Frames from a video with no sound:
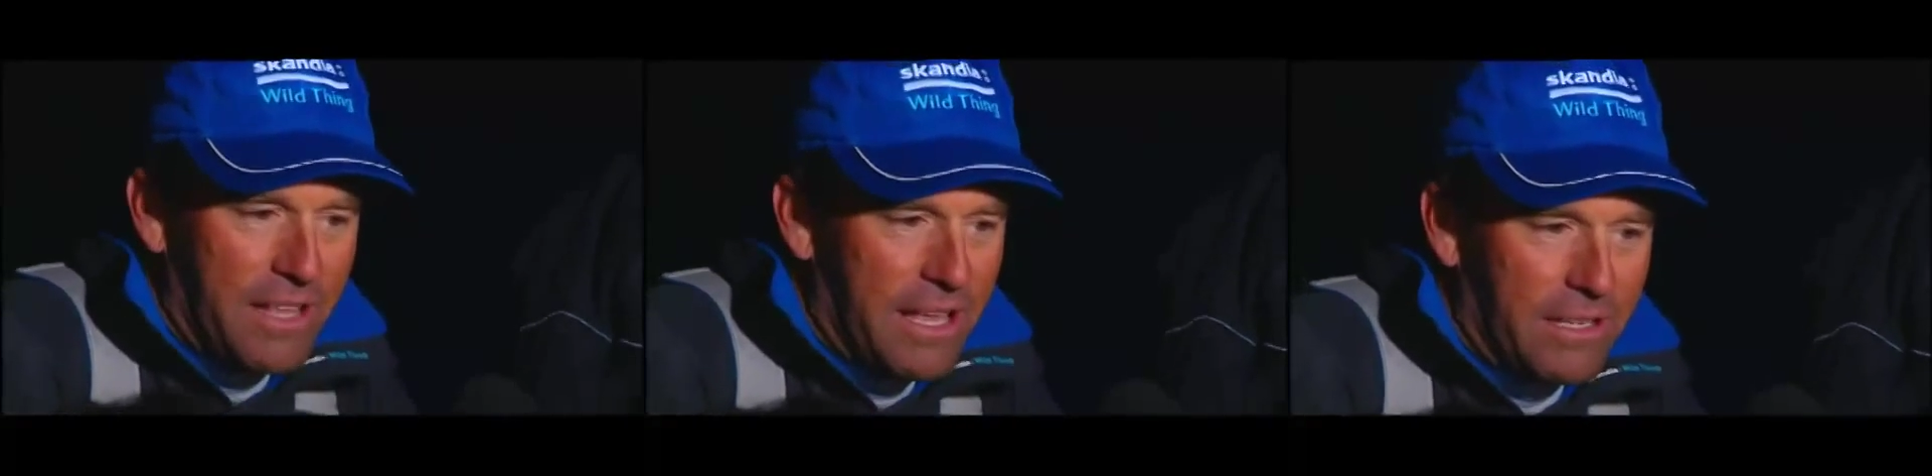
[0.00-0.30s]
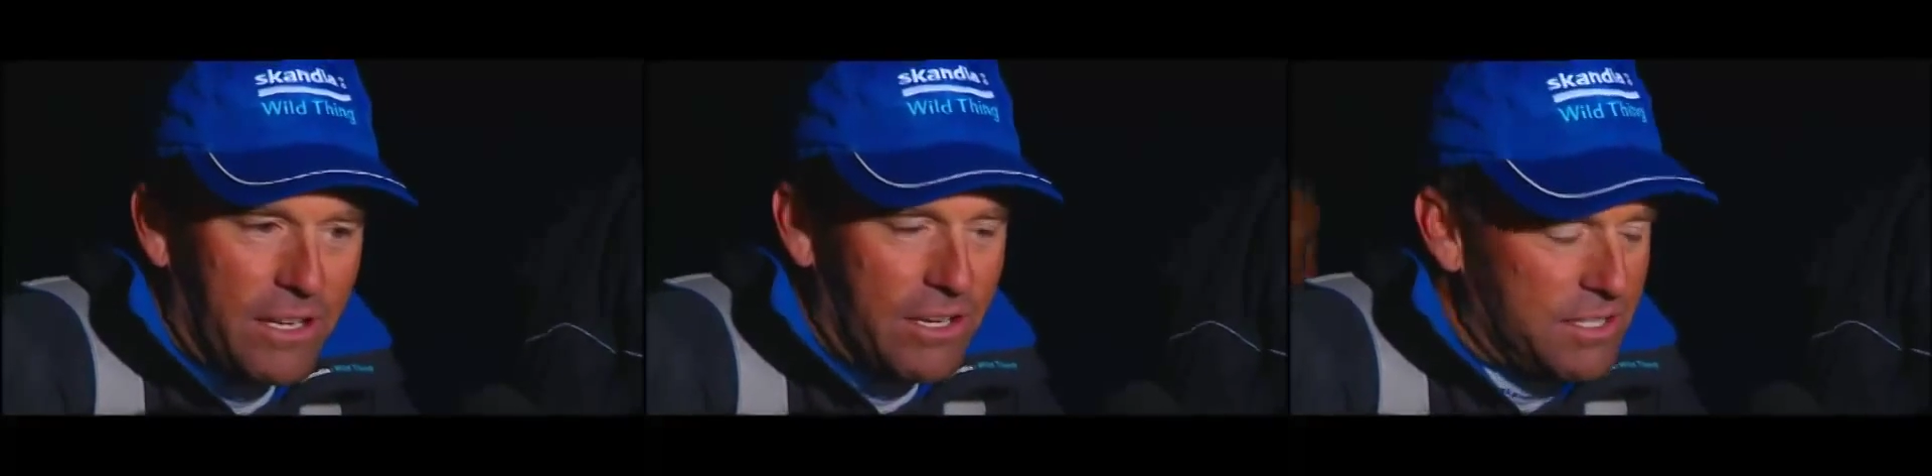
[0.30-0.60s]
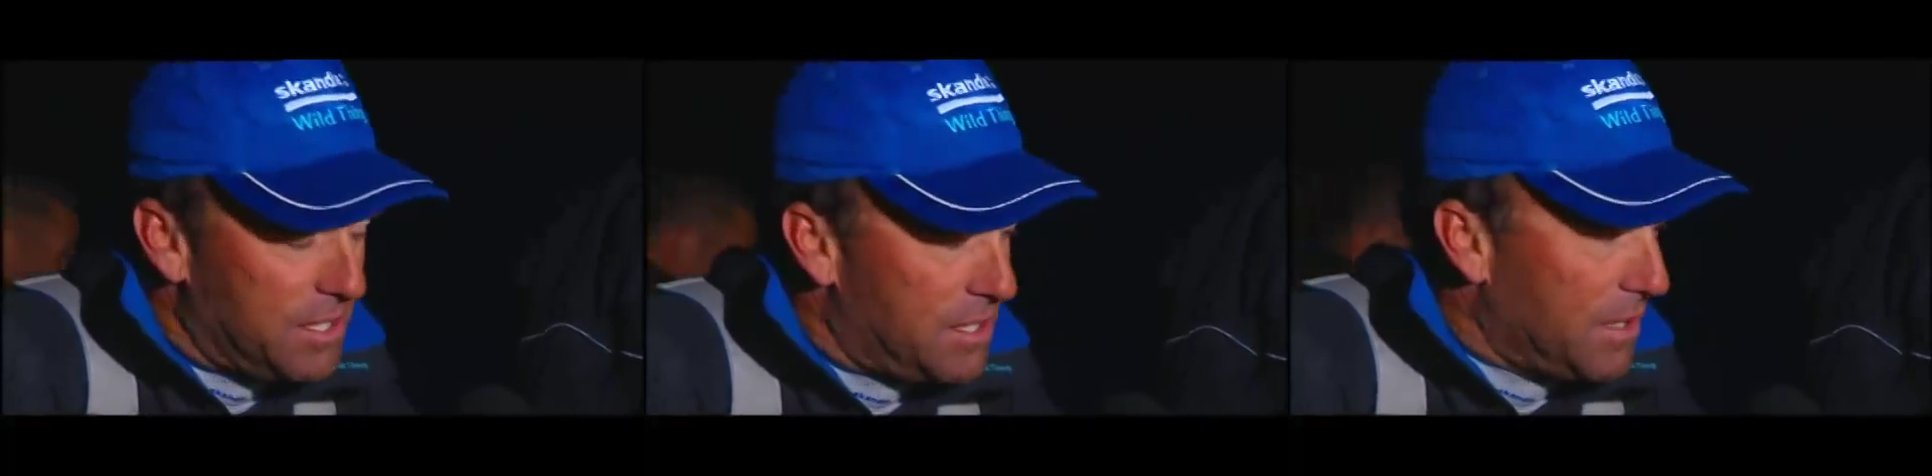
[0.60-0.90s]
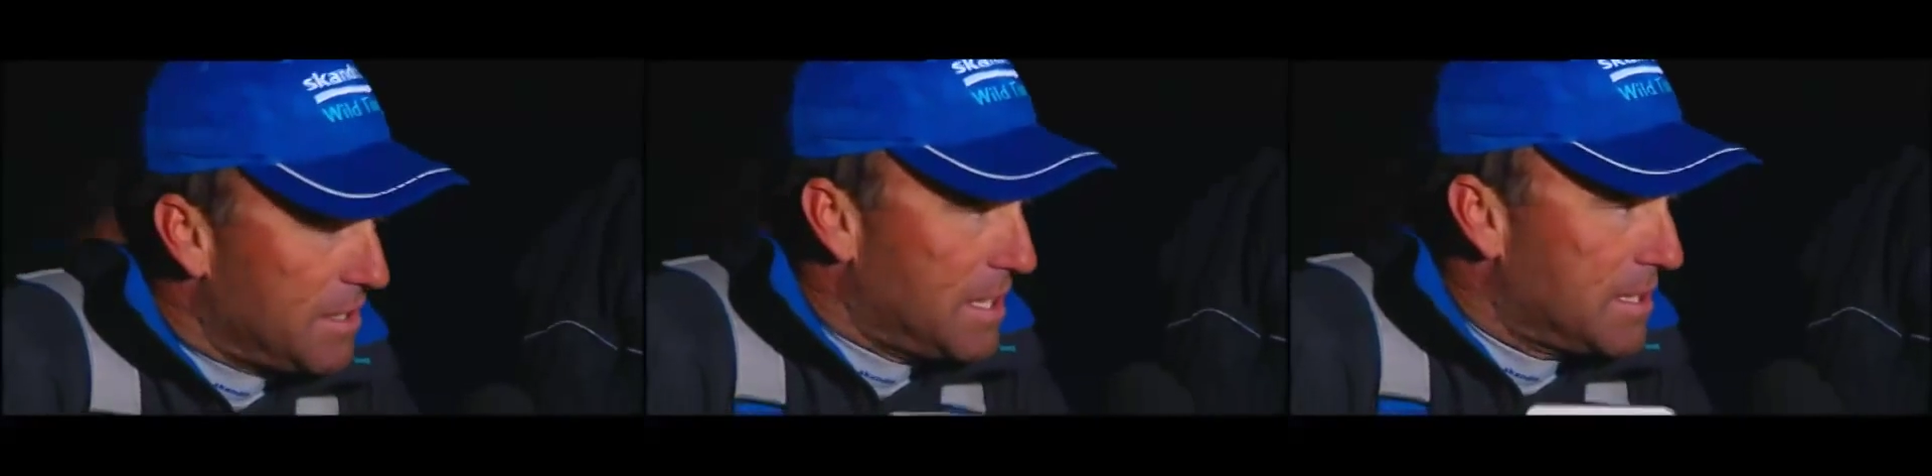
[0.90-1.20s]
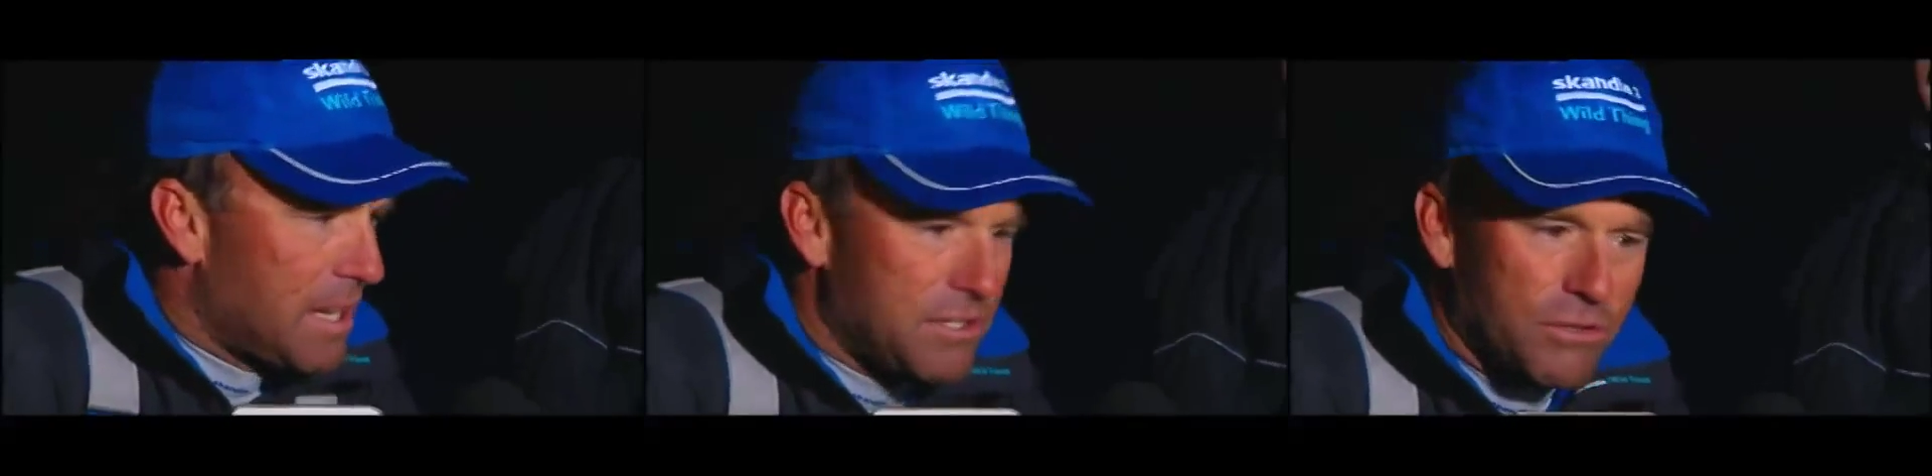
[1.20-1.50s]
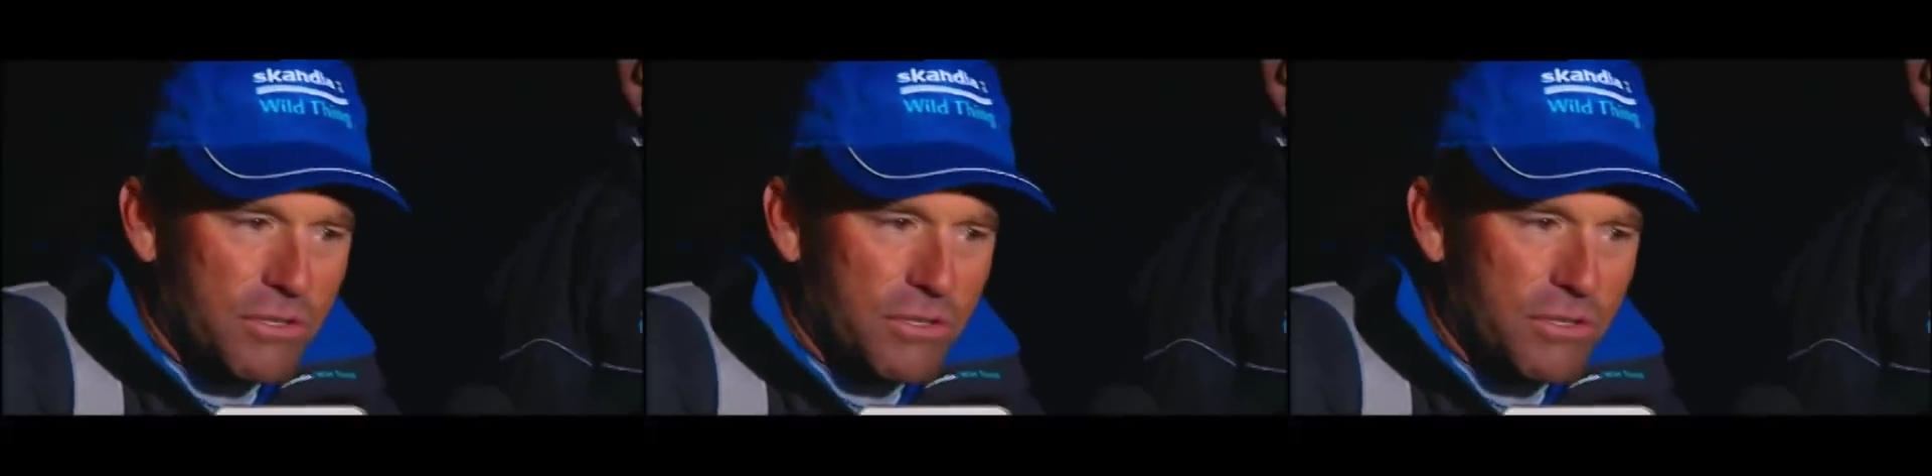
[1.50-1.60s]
that. The guys just did a sensational